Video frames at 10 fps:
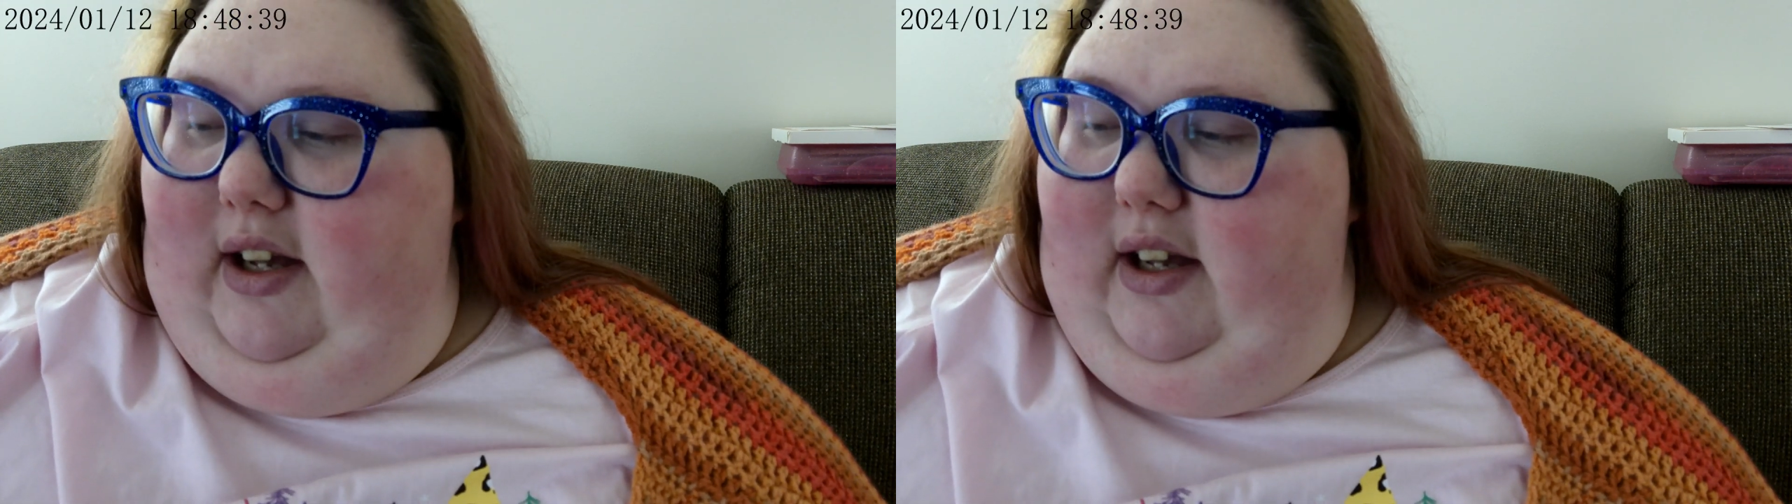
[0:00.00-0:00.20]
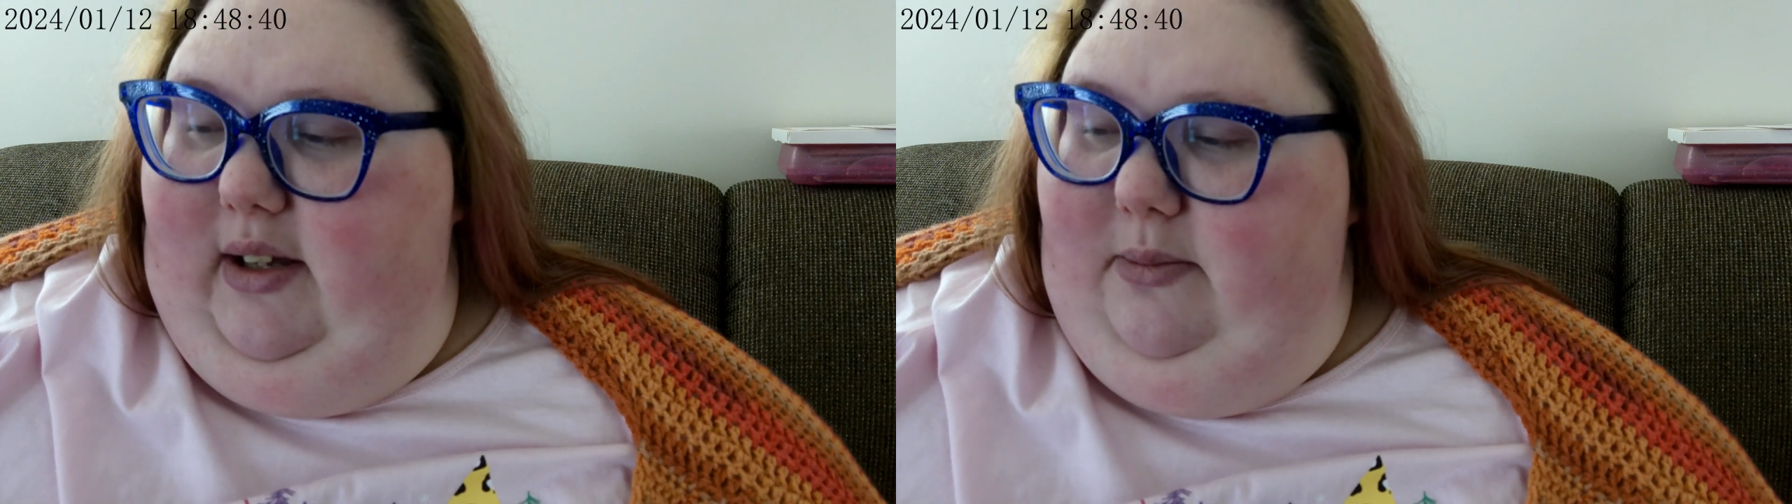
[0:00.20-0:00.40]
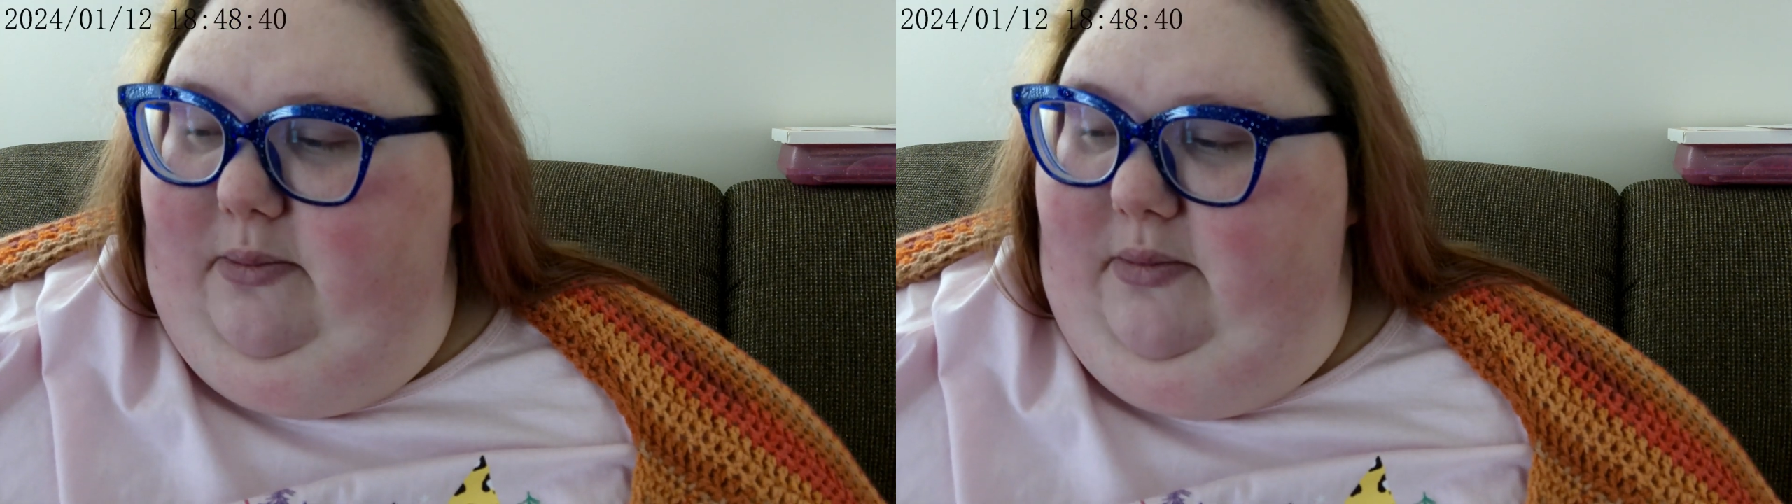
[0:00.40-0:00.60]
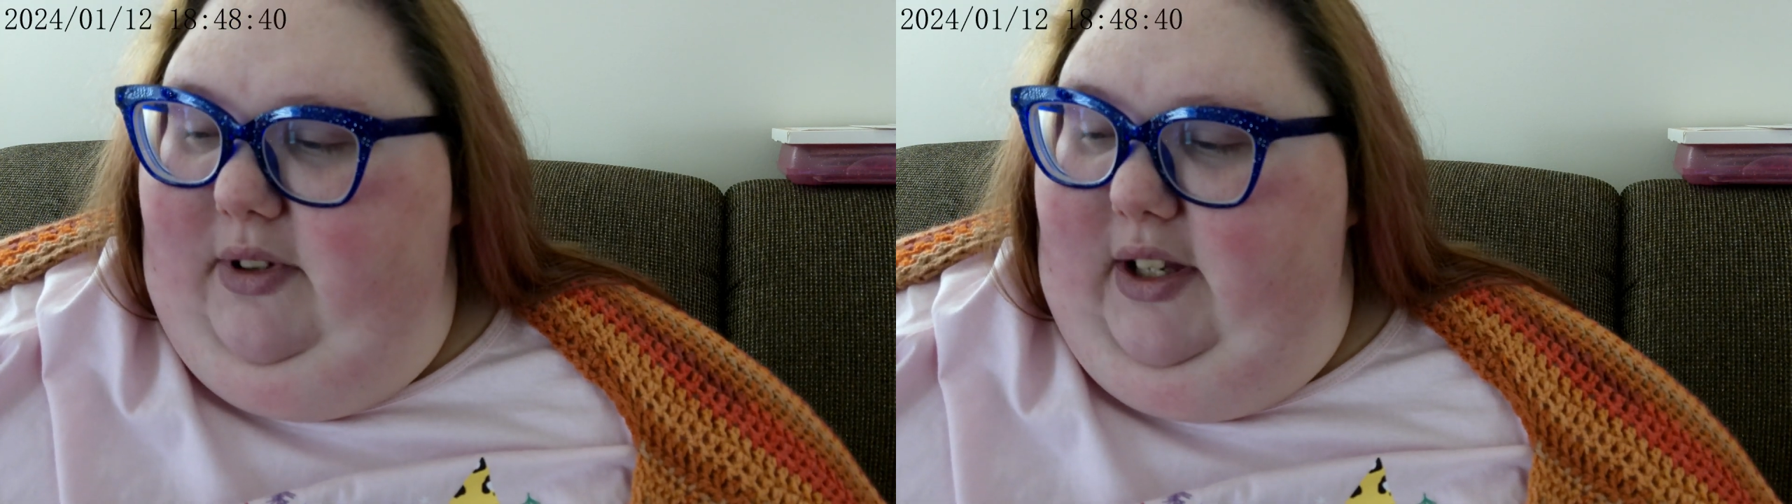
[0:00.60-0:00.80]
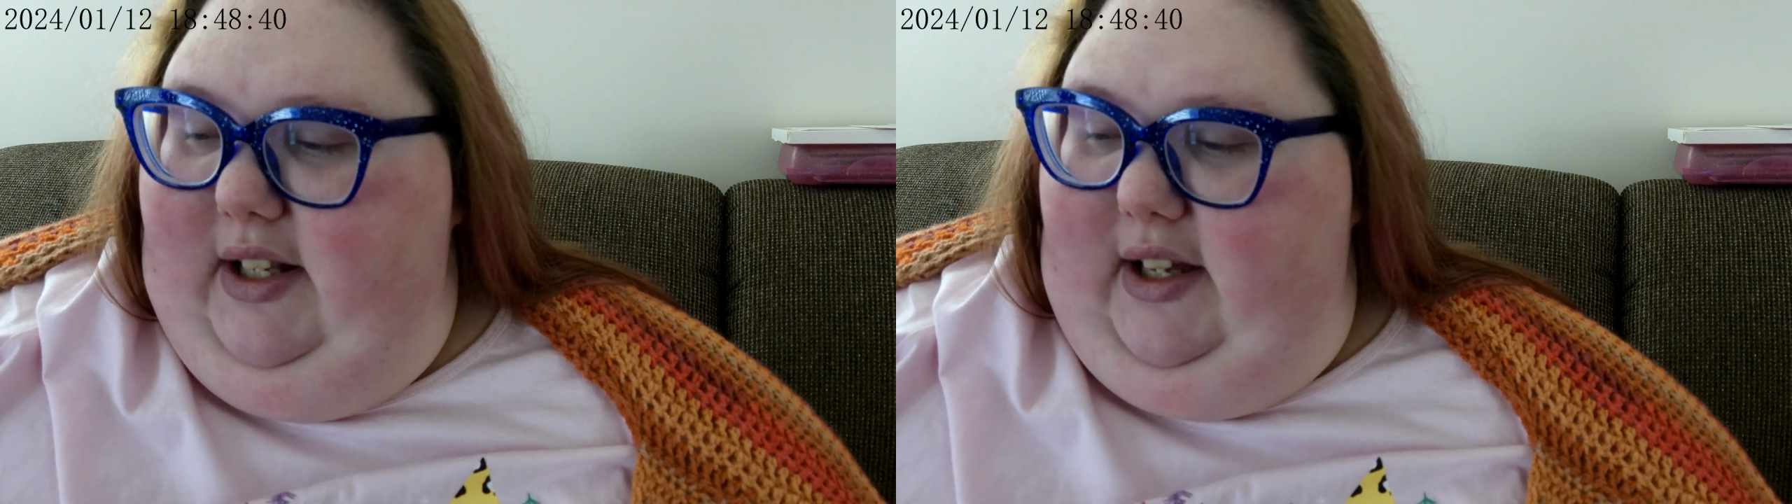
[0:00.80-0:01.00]

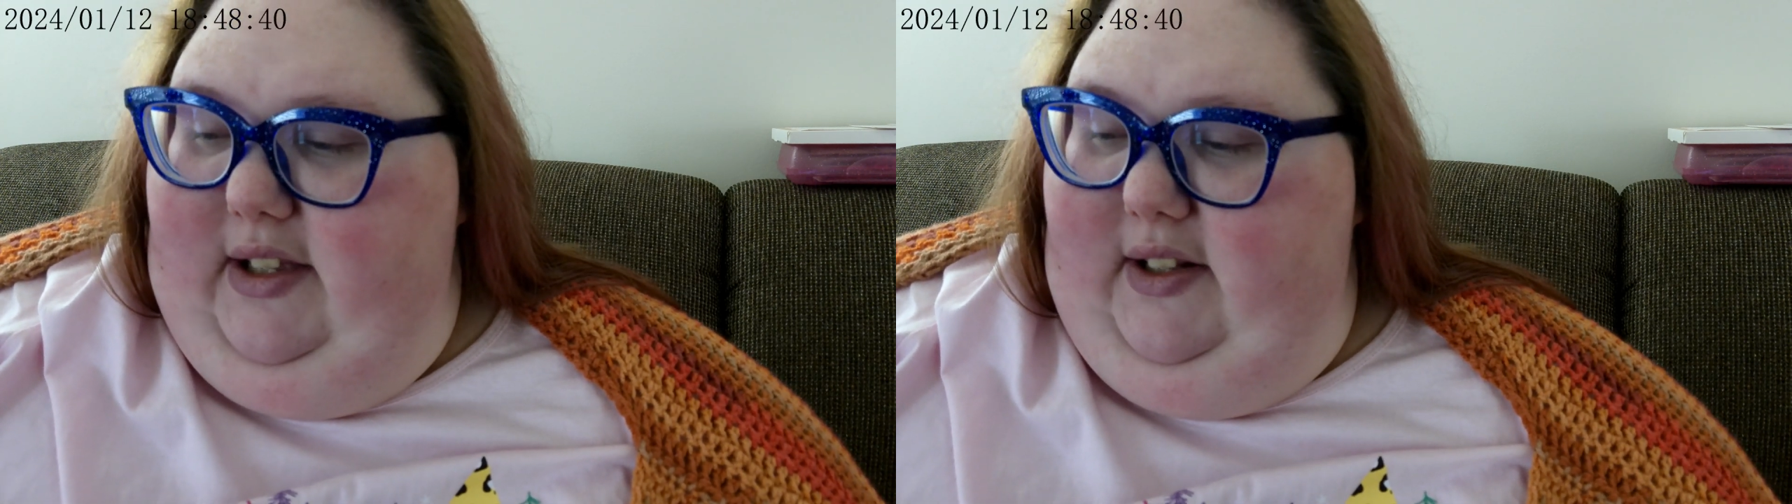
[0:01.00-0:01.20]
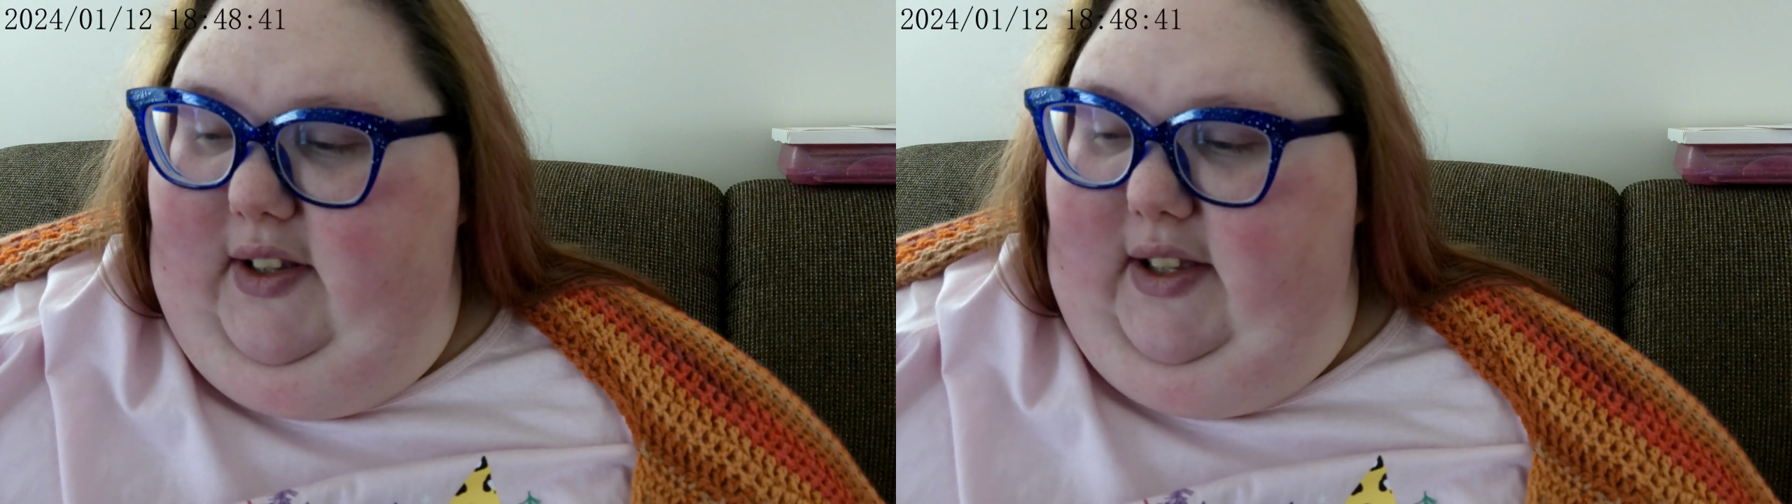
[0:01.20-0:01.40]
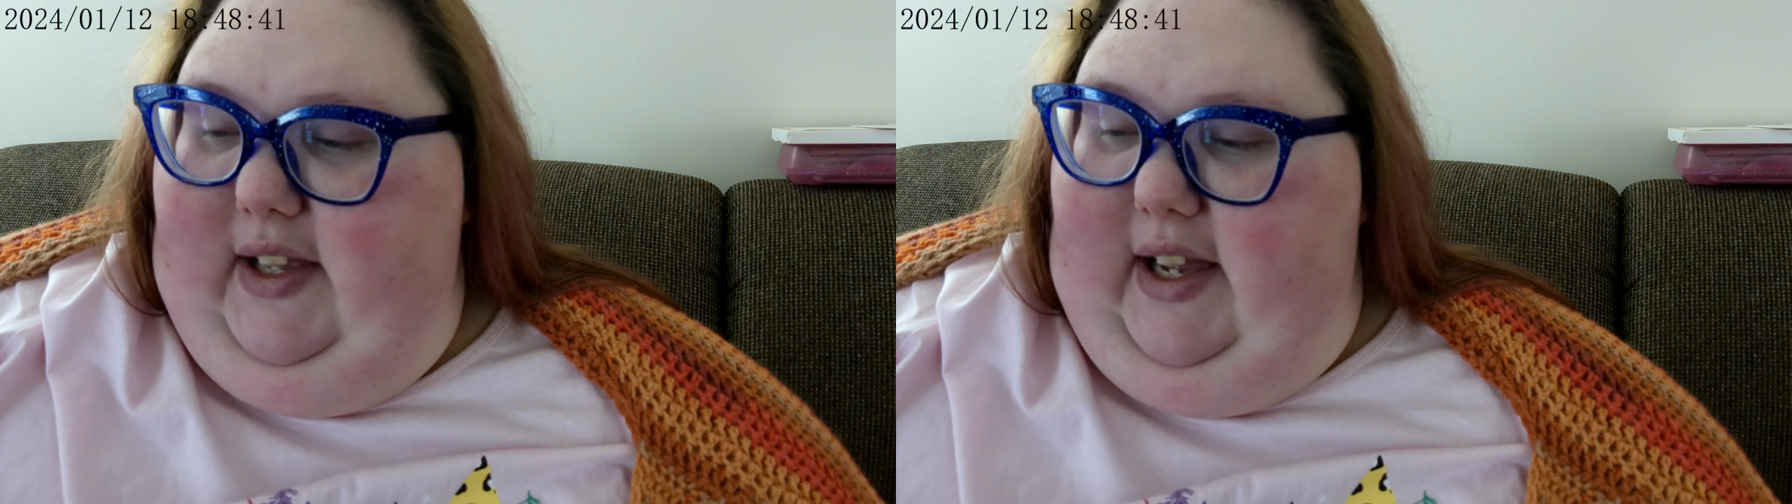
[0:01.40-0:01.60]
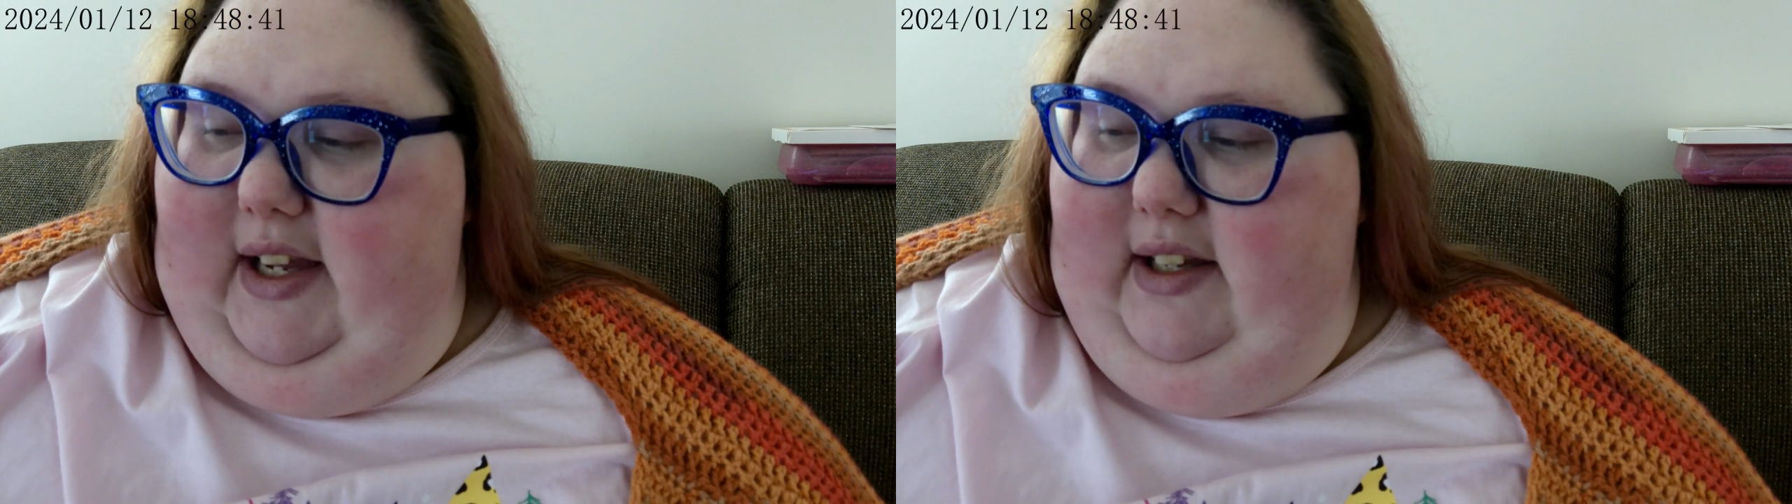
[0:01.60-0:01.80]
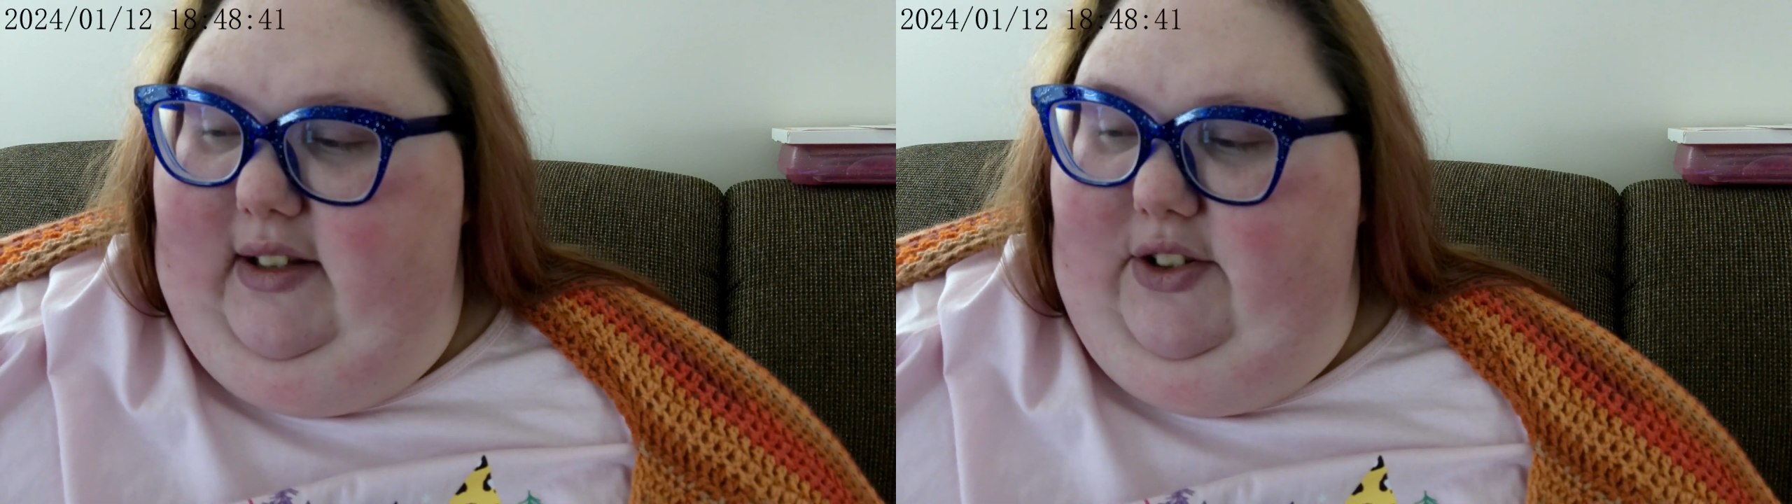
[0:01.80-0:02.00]
And other than
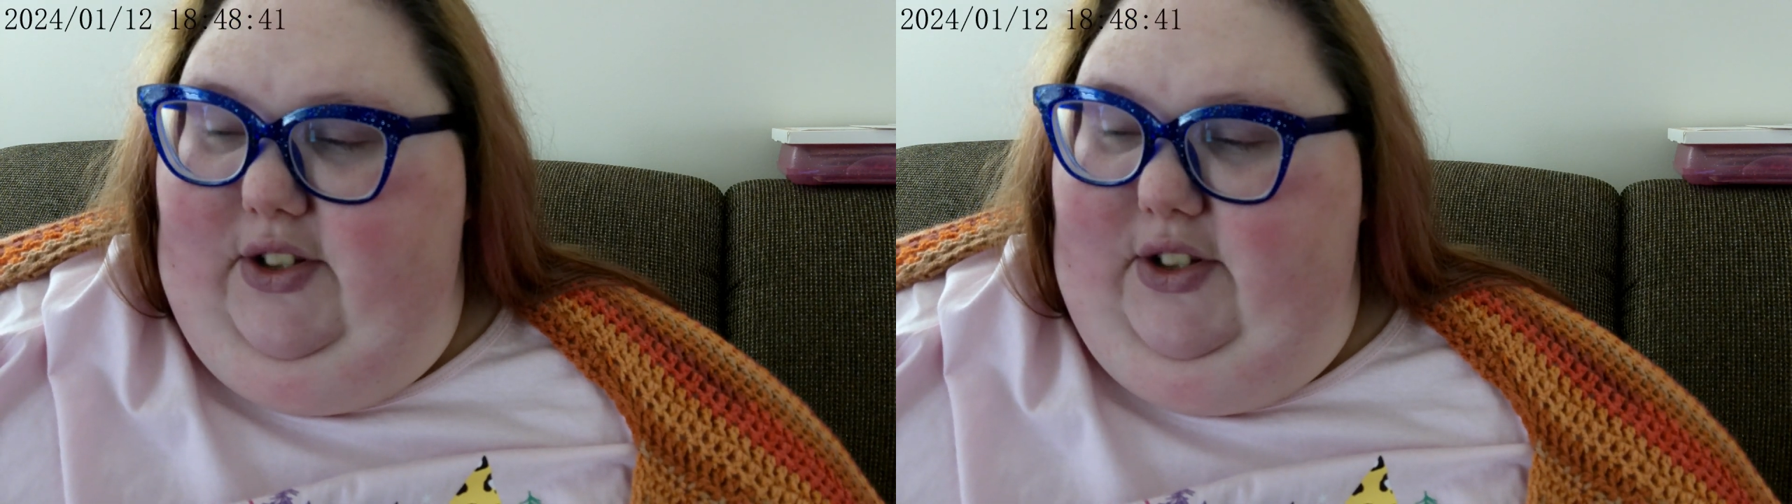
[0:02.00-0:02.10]
that,